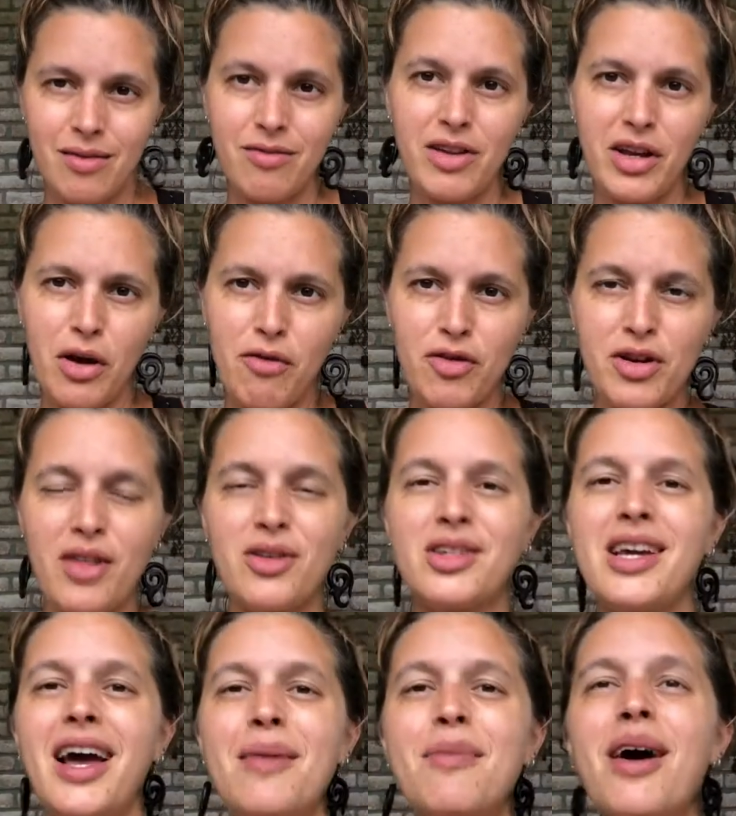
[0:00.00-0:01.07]
video for another
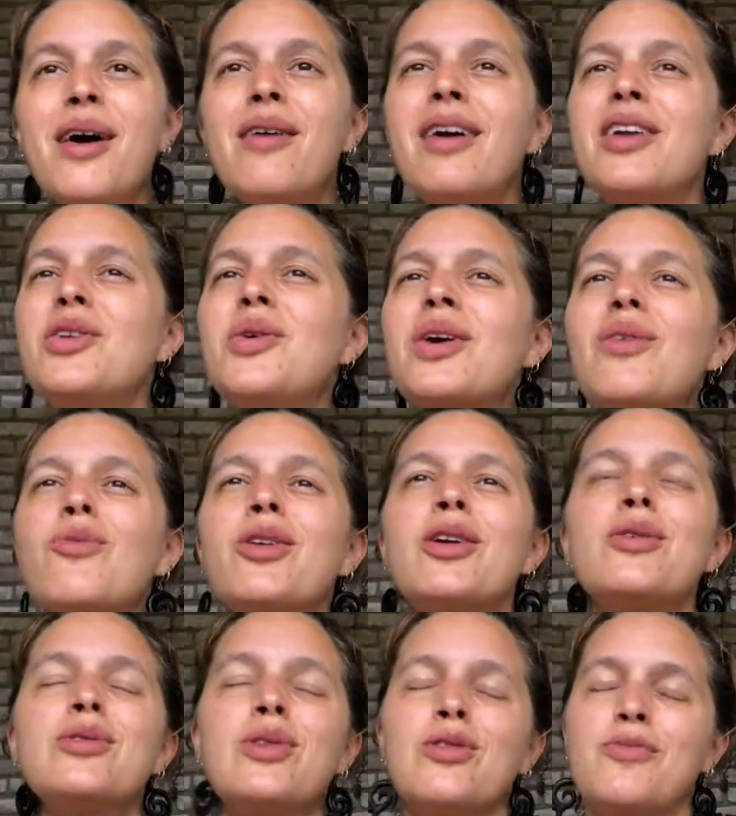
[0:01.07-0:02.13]
time, right? You can
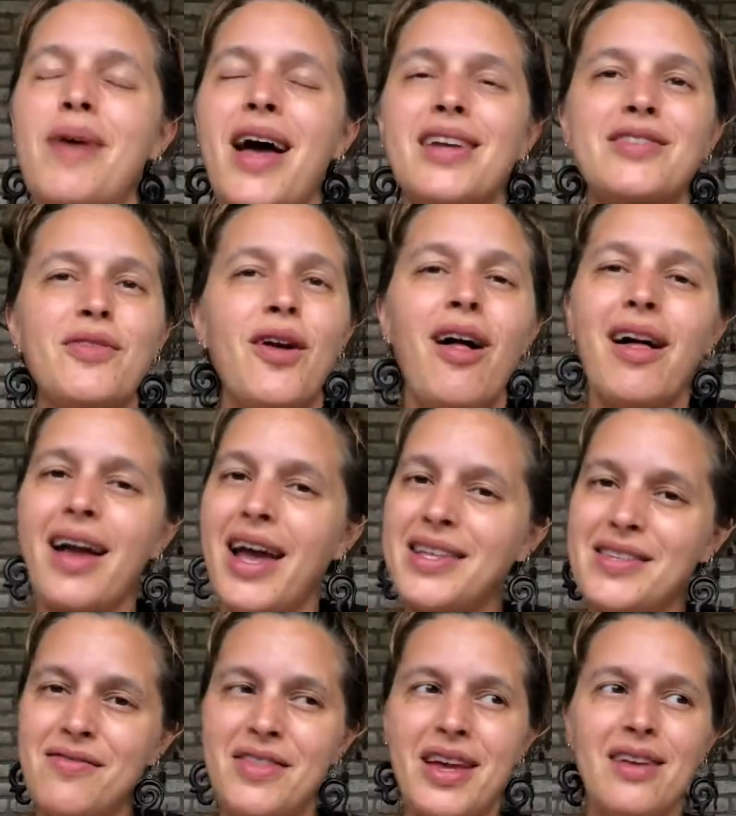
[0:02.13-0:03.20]
reuse those bags for all kinds
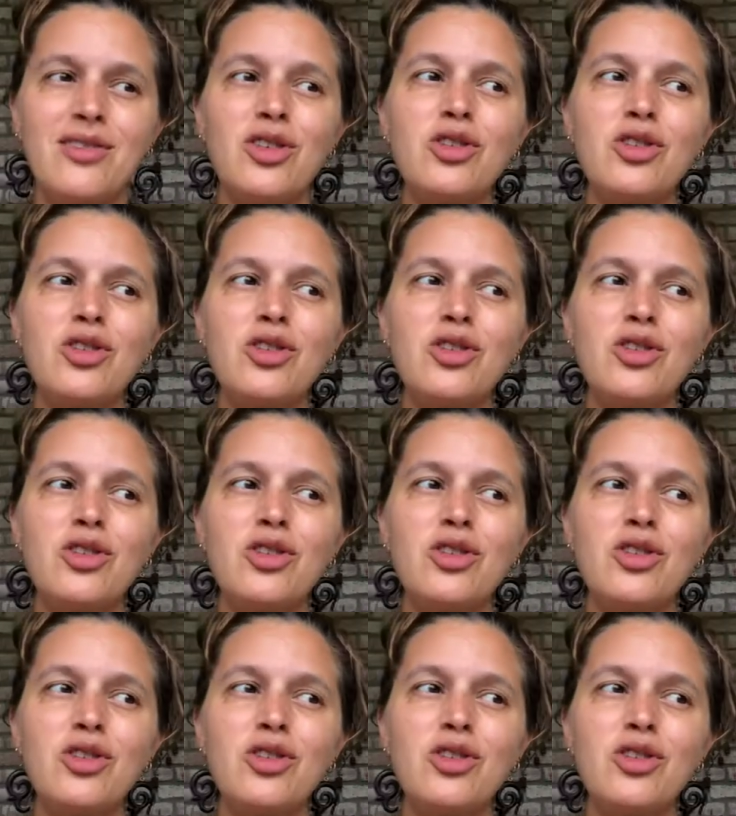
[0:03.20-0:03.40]
of things.